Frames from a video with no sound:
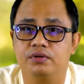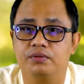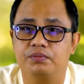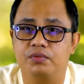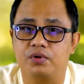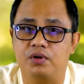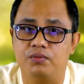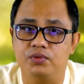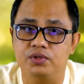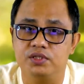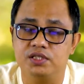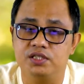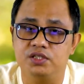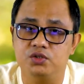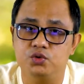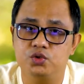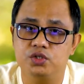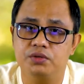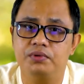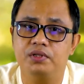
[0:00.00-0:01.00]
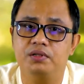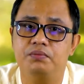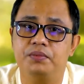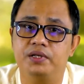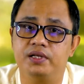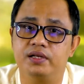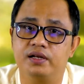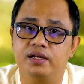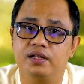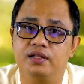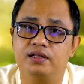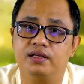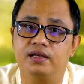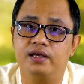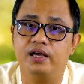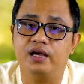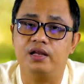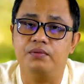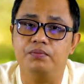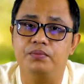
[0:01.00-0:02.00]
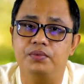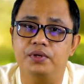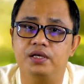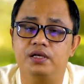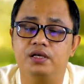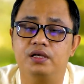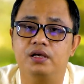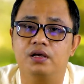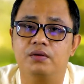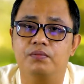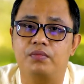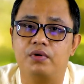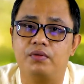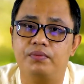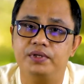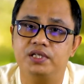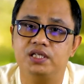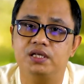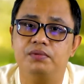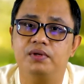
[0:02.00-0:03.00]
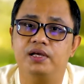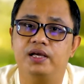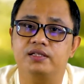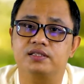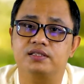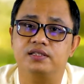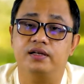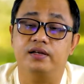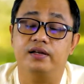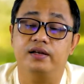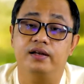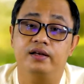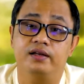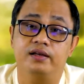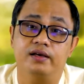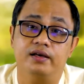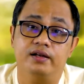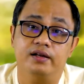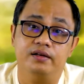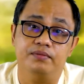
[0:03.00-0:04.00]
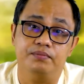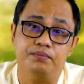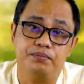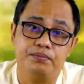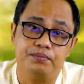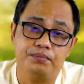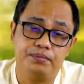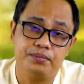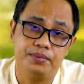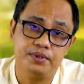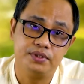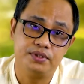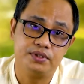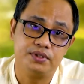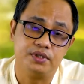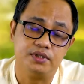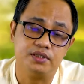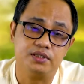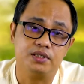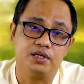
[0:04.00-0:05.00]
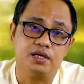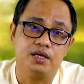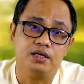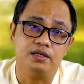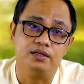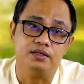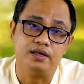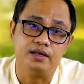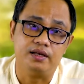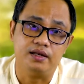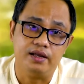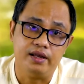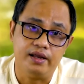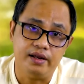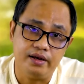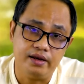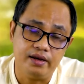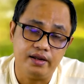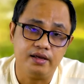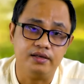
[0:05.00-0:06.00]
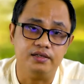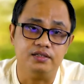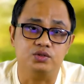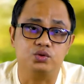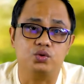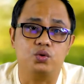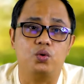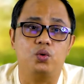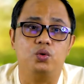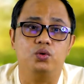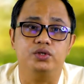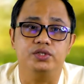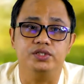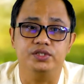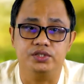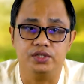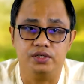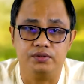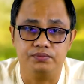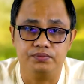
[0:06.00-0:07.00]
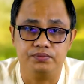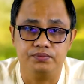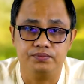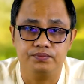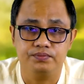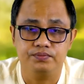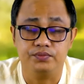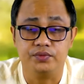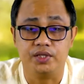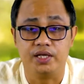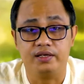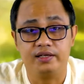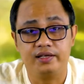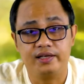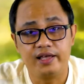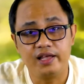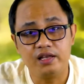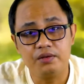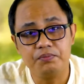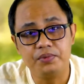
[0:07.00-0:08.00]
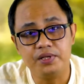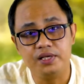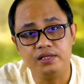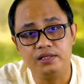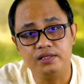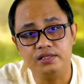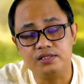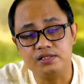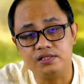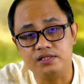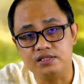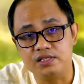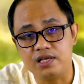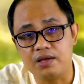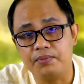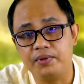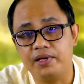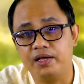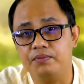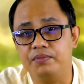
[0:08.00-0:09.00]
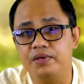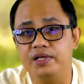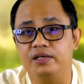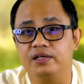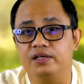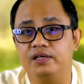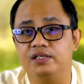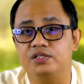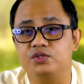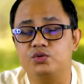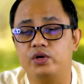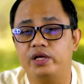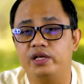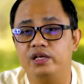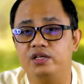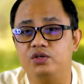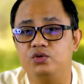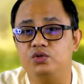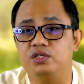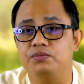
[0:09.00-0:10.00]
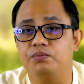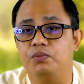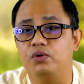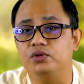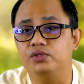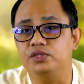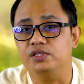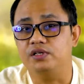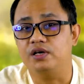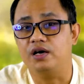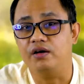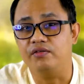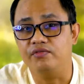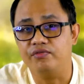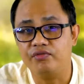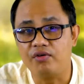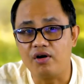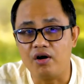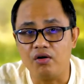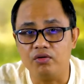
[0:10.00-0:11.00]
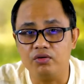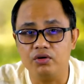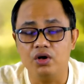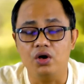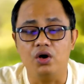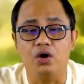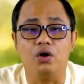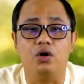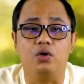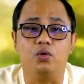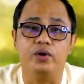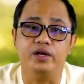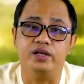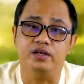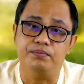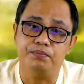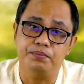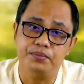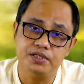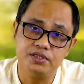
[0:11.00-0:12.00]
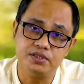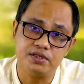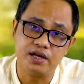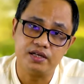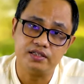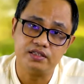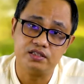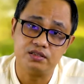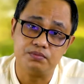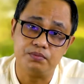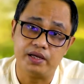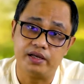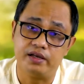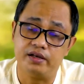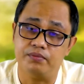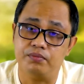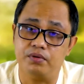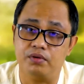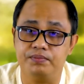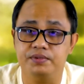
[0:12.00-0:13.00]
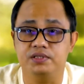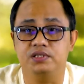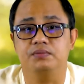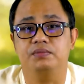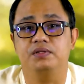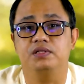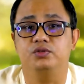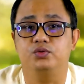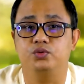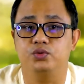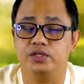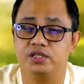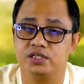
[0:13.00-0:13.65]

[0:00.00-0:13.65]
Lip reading: from which a usable mineral can be profitably extracted at current prices, that area is called reserve. This reserve can be increased when new deposits are found or when the price rises make it profitable to